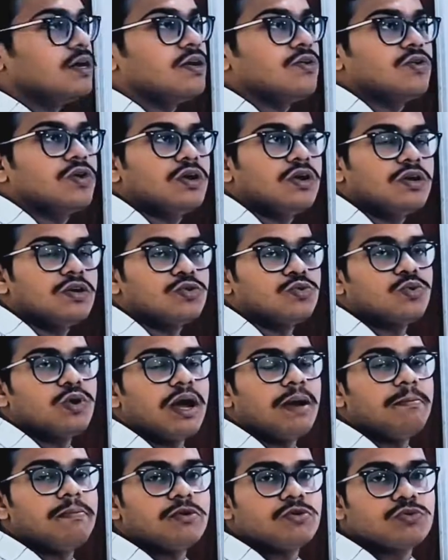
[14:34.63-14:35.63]
to
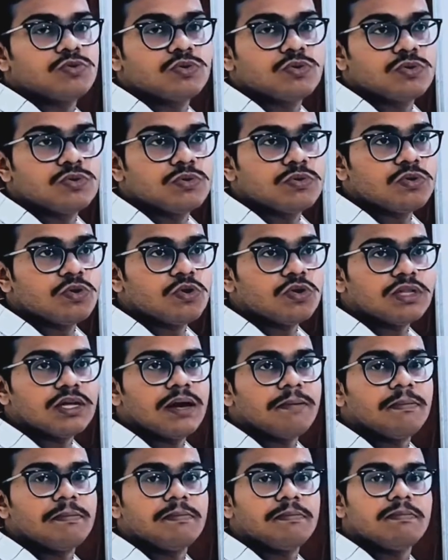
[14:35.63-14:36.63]
know the
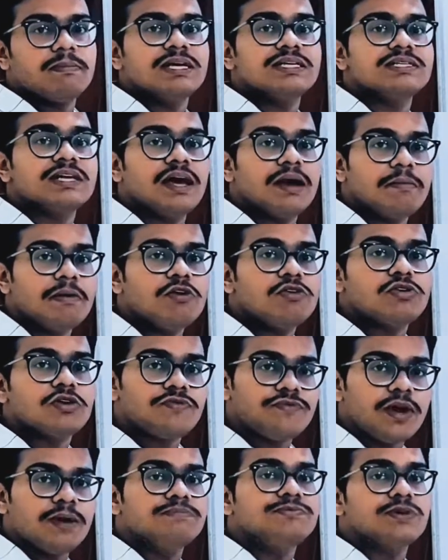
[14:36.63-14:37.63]
amount of
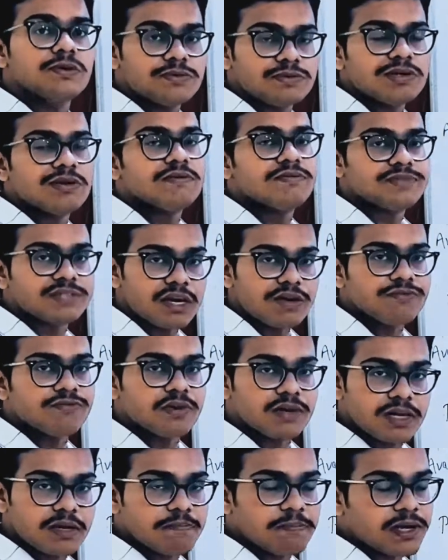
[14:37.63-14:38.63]
absorption of sulfur
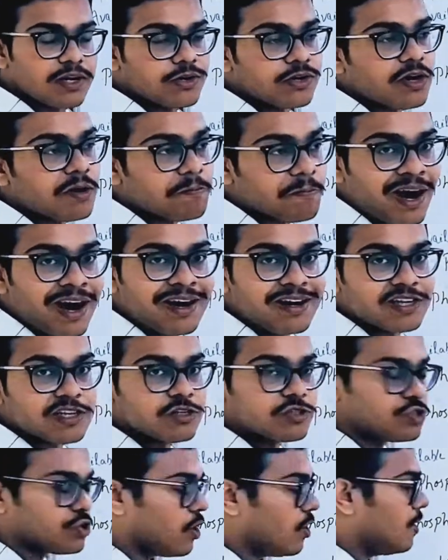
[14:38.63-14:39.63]
in particular plant or
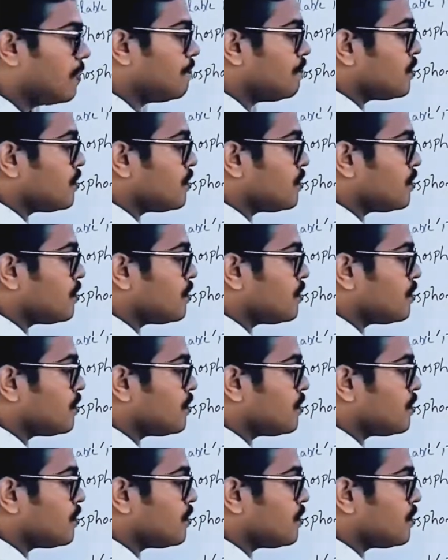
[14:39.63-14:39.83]
soil.